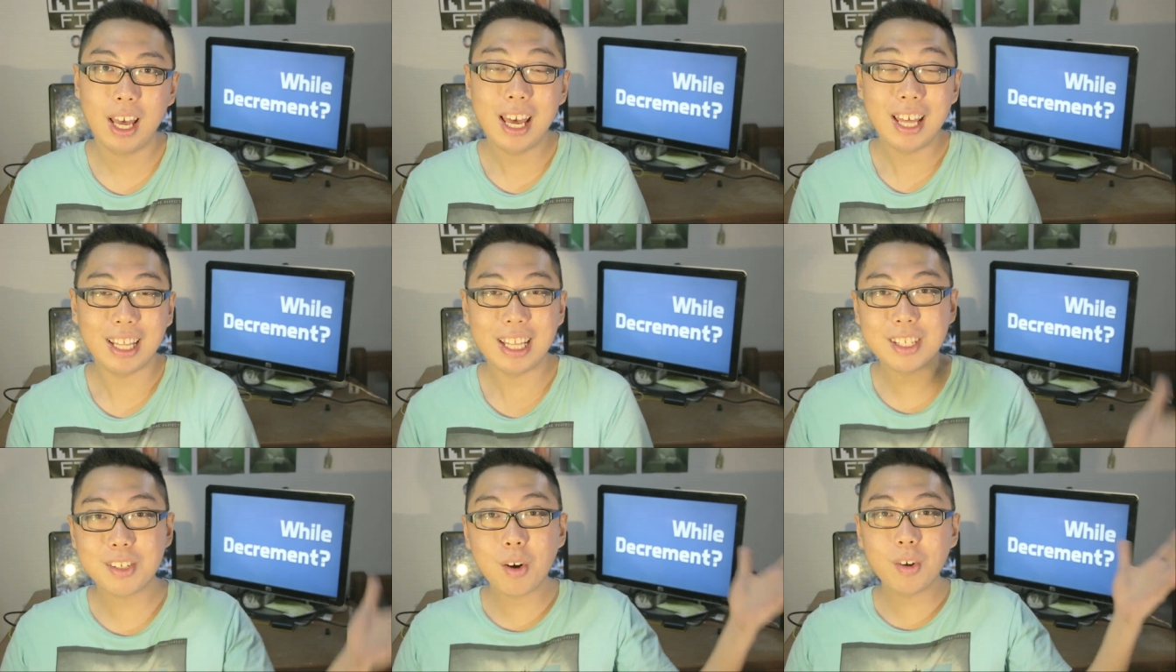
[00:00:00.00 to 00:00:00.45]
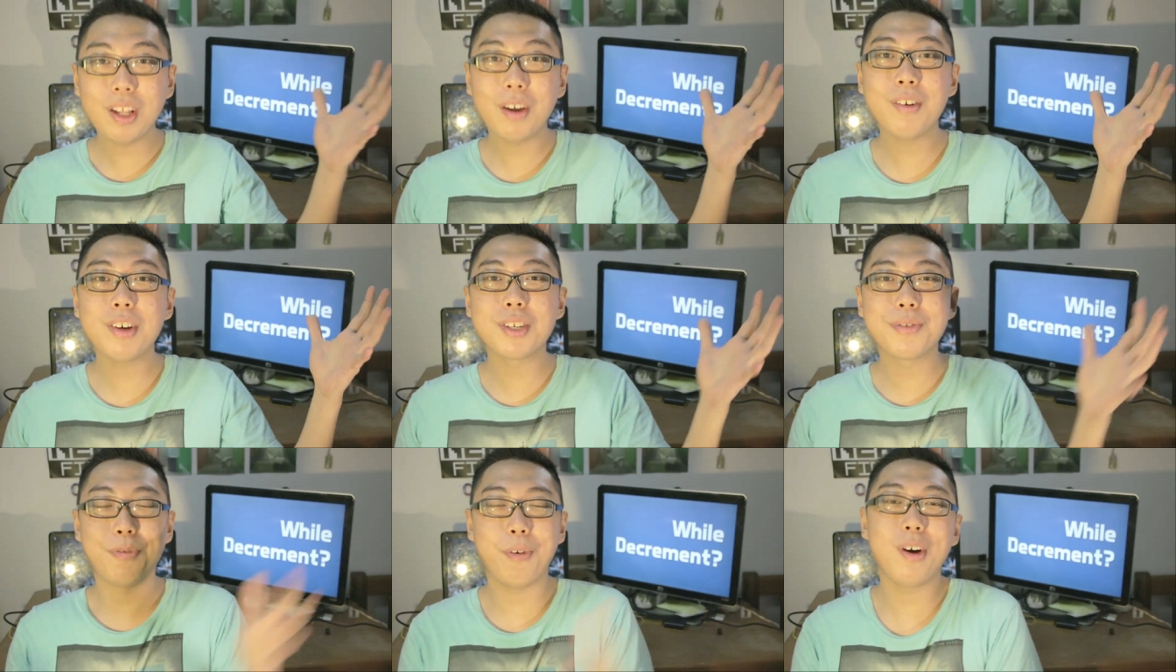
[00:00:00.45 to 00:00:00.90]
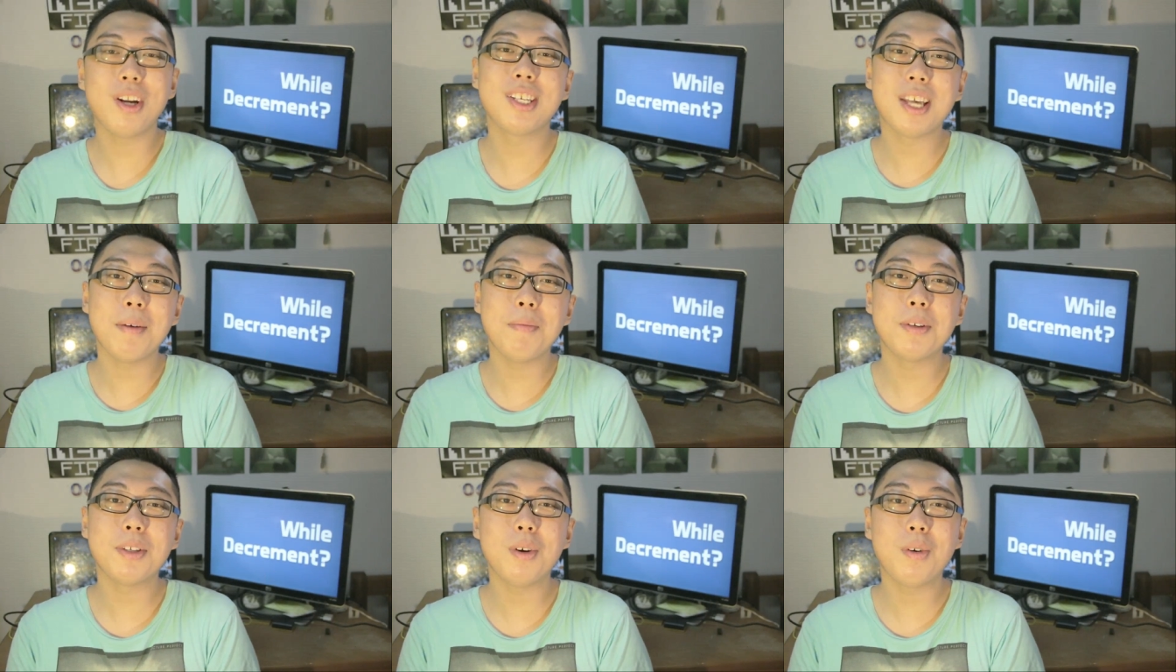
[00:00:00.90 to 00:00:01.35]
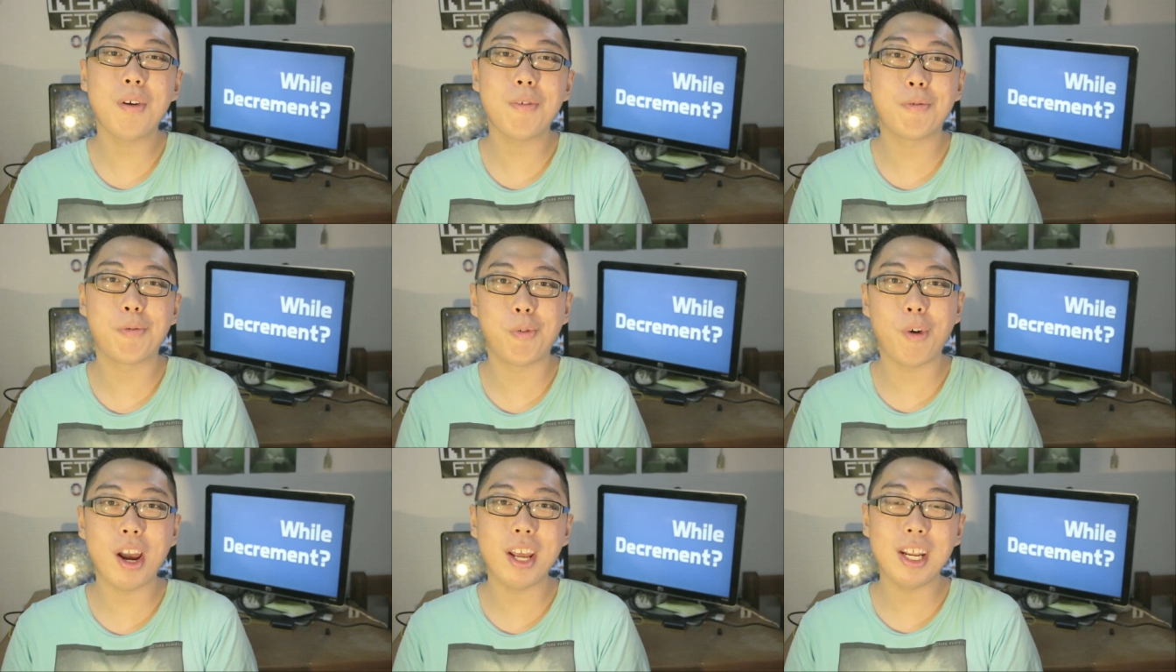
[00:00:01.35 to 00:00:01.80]
That's all there is for this episode of
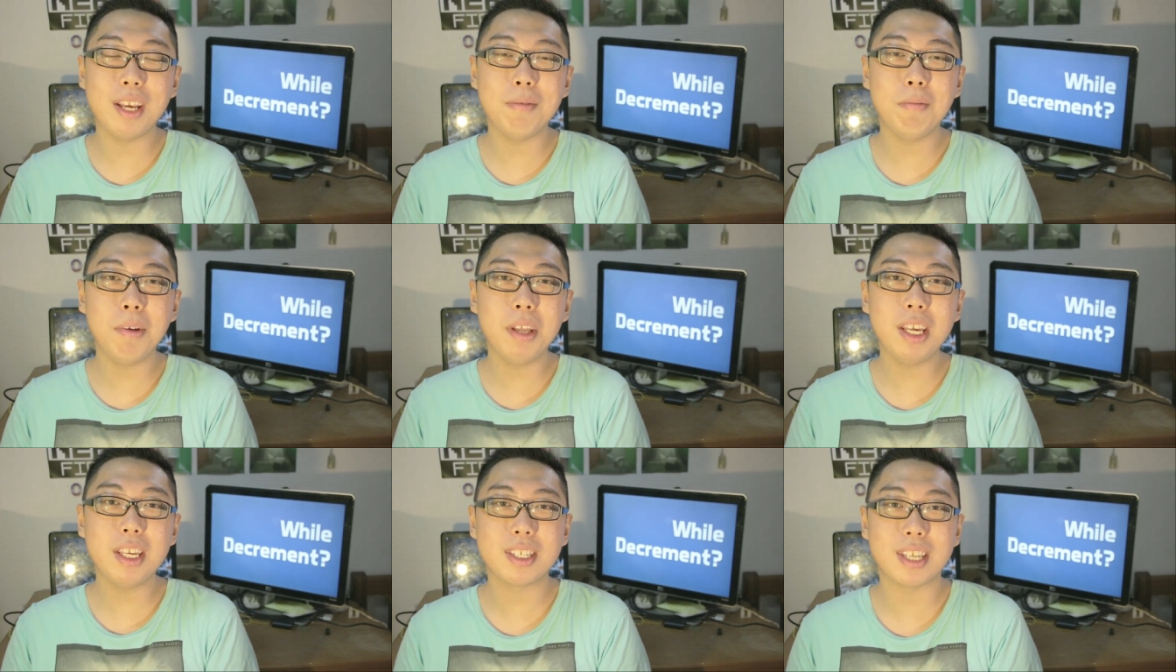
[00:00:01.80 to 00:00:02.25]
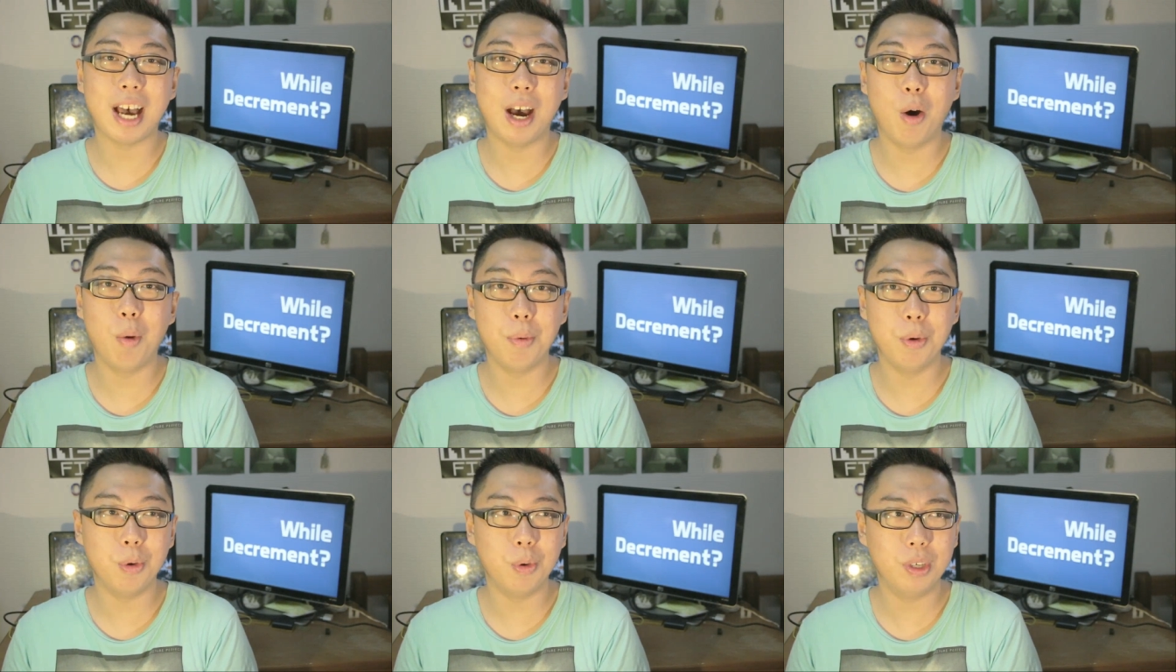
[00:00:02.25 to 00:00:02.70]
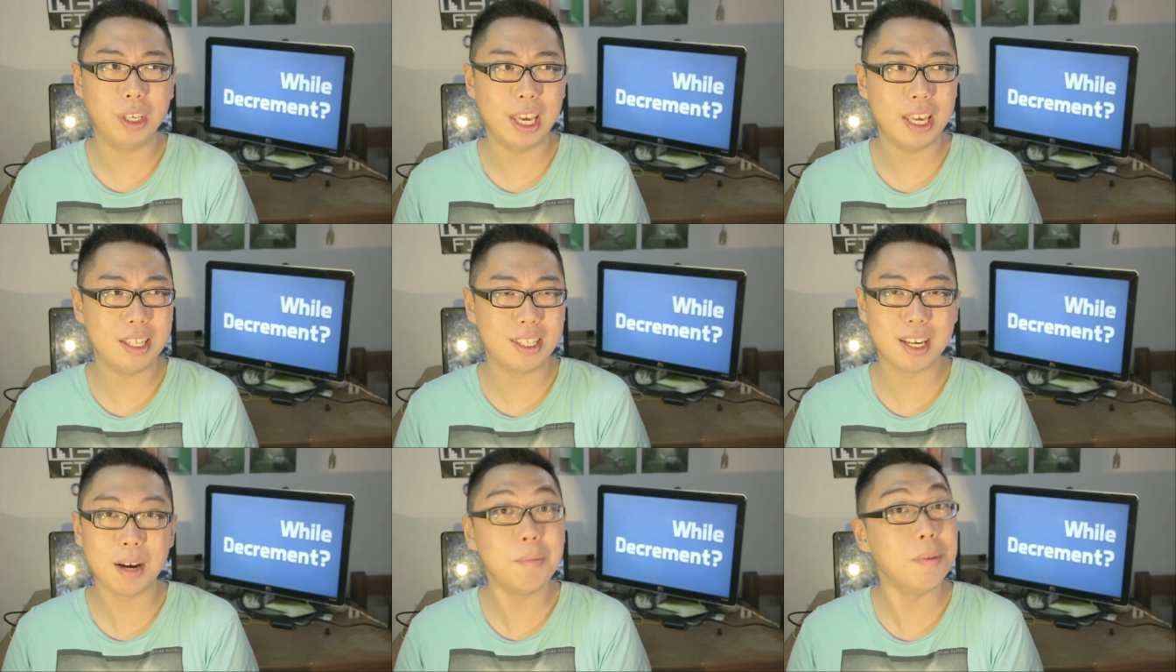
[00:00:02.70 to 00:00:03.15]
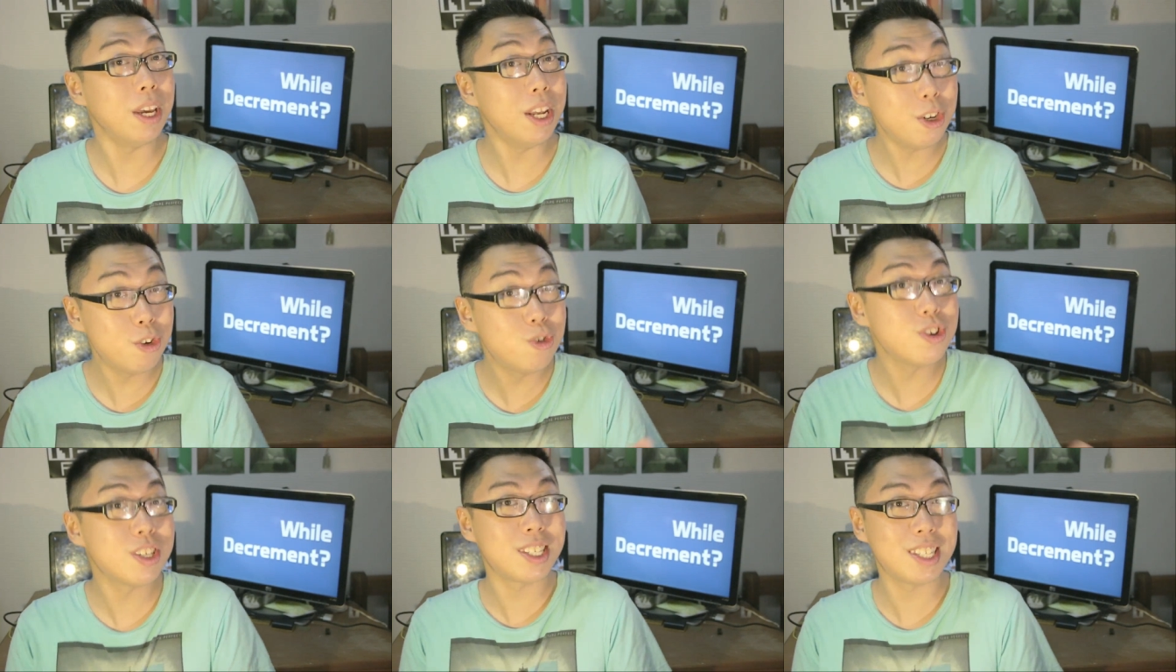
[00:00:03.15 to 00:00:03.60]
Friday Minis. I hope you gained some
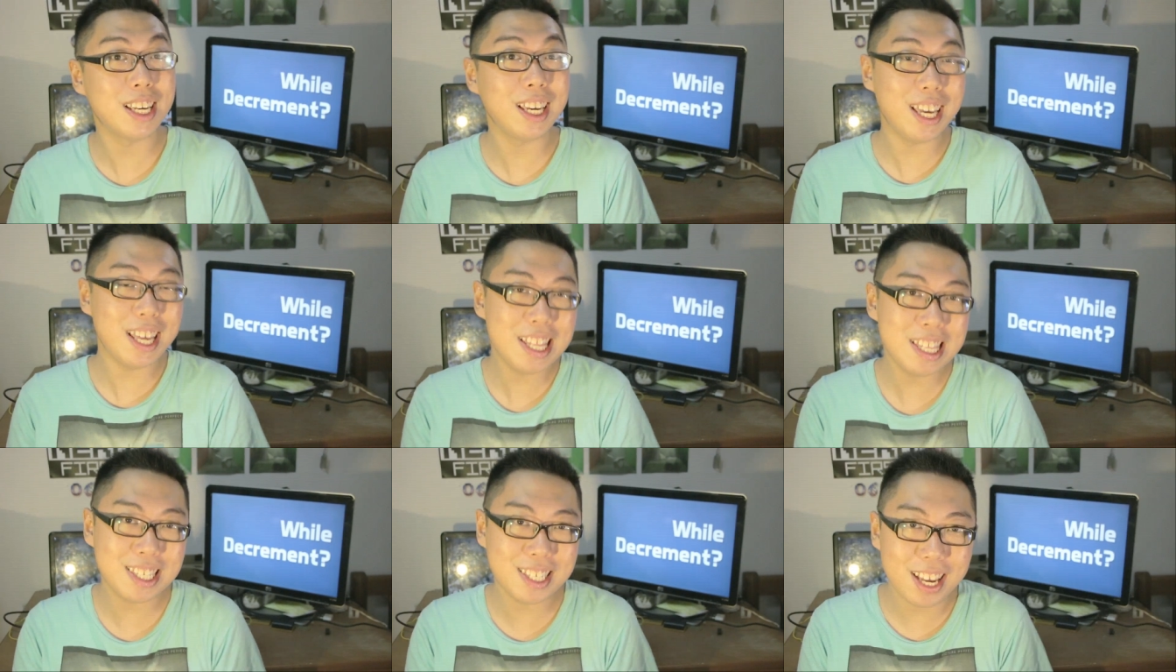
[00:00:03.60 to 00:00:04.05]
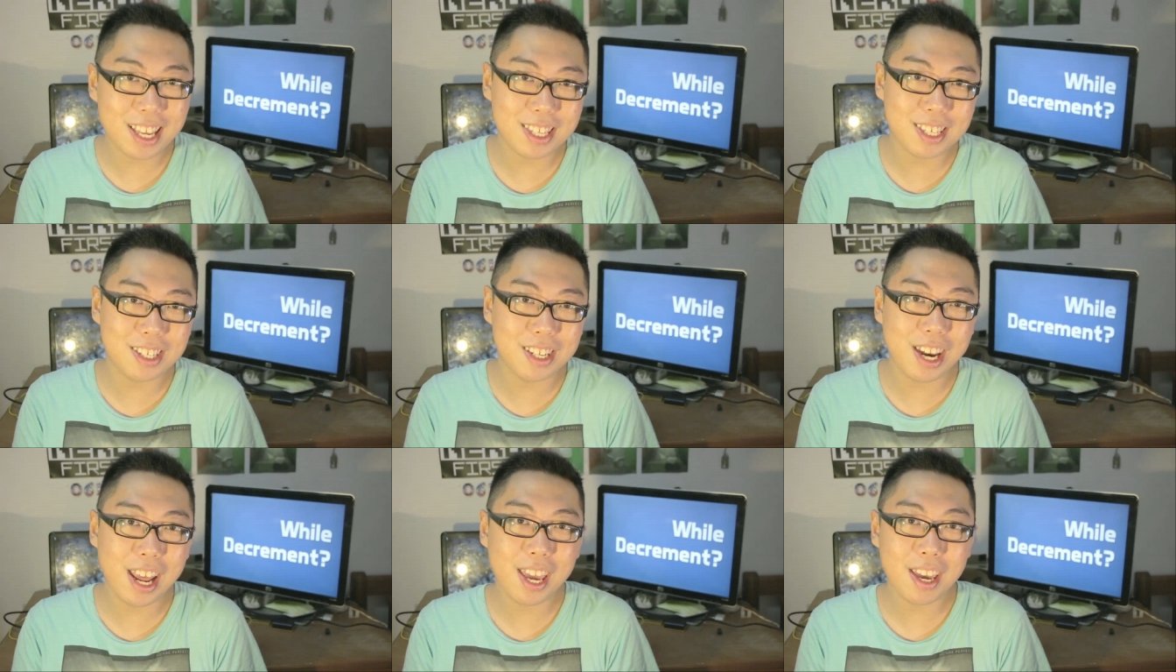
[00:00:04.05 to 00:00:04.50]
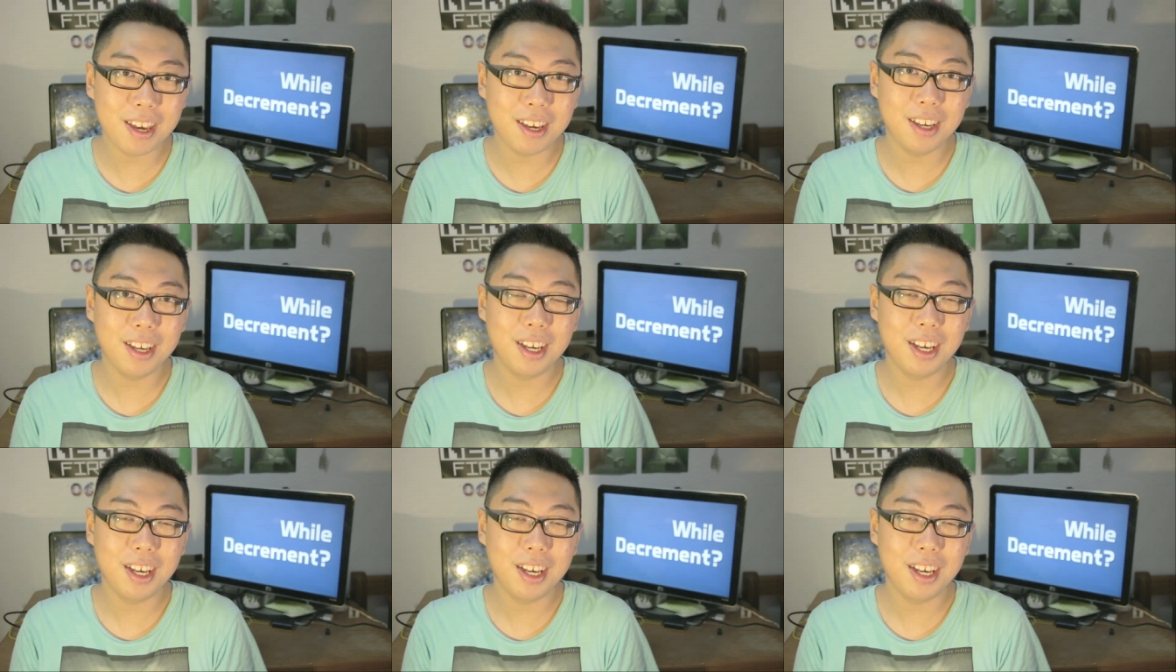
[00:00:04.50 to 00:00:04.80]
interesting insights today.